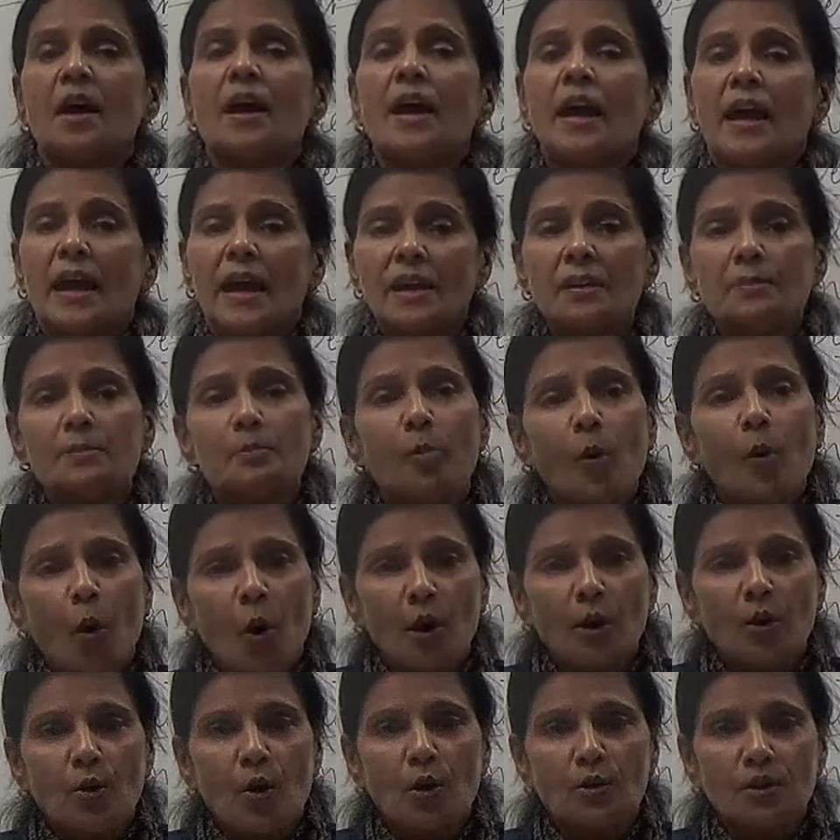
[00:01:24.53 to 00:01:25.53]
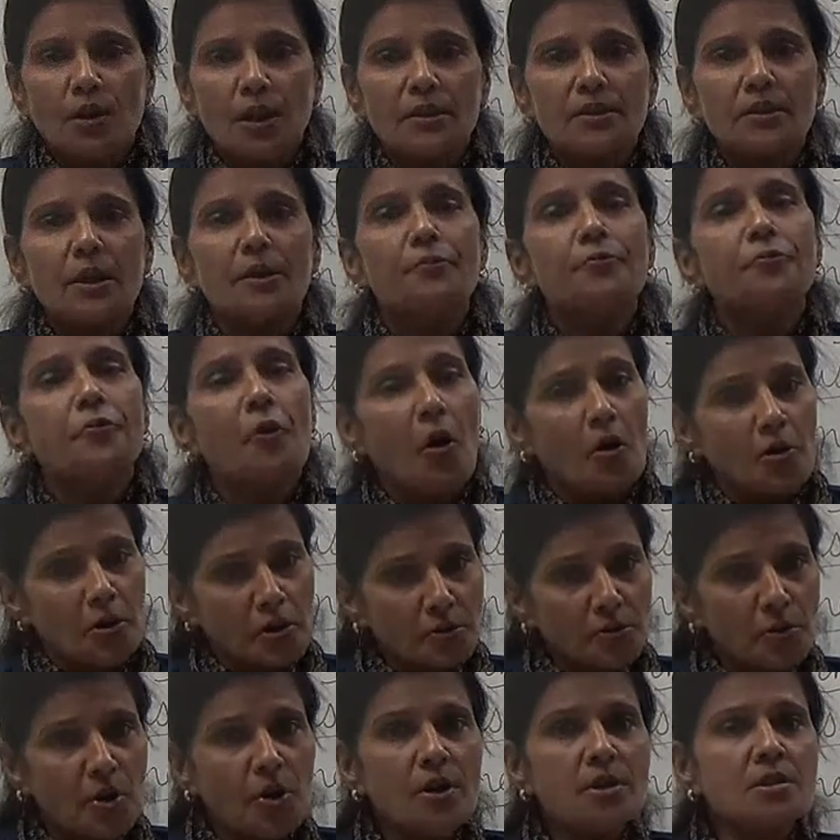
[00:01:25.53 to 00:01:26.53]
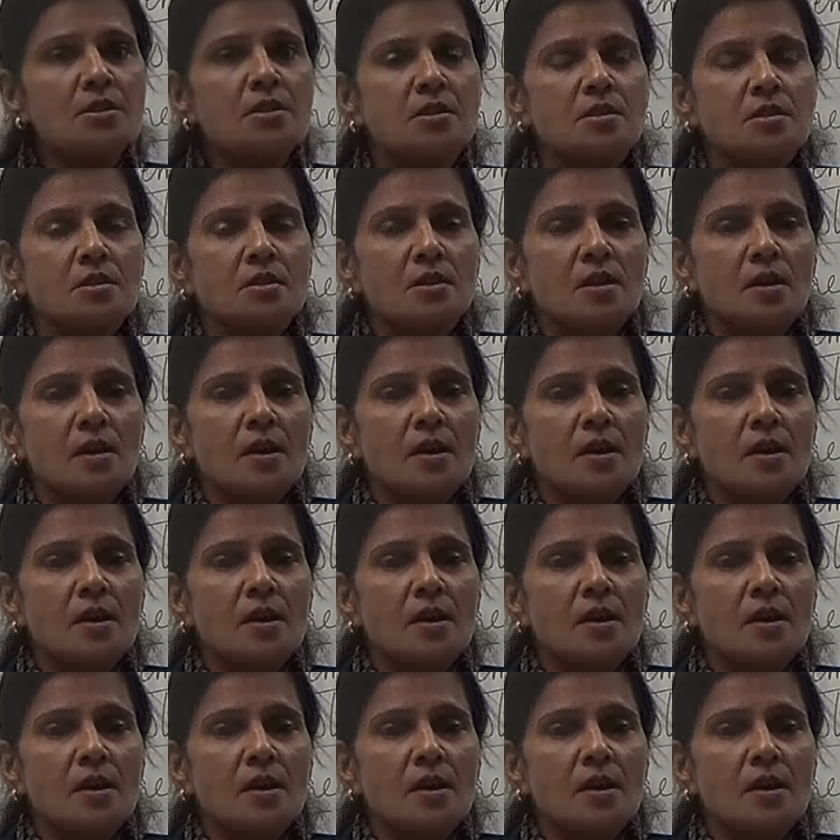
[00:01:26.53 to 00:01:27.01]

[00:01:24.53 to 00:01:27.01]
in boycotting the foreign goods,